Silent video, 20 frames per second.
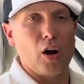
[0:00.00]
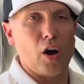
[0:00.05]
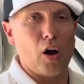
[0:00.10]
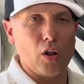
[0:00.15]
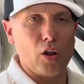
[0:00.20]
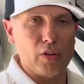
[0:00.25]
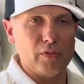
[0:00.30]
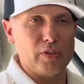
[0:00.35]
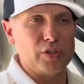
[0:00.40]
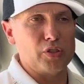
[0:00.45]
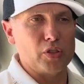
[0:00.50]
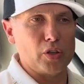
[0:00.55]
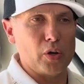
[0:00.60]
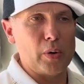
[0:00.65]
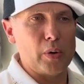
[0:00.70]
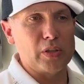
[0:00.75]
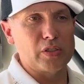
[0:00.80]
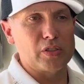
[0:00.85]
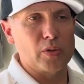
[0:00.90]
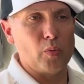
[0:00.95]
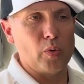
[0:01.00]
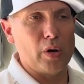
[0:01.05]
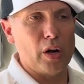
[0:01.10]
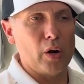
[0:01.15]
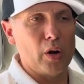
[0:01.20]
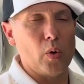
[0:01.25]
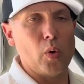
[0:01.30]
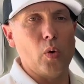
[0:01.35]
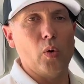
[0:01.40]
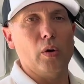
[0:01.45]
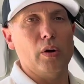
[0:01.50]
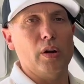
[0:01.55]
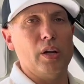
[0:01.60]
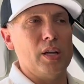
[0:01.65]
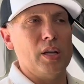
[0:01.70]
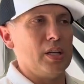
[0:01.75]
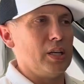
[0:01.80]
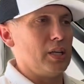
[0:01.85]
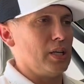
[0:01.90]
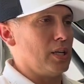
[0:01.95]
all of us are going somewhere, or
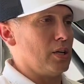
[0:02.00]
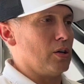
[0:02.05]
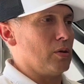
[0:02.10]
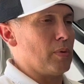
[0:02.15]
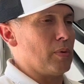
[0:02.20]
you know,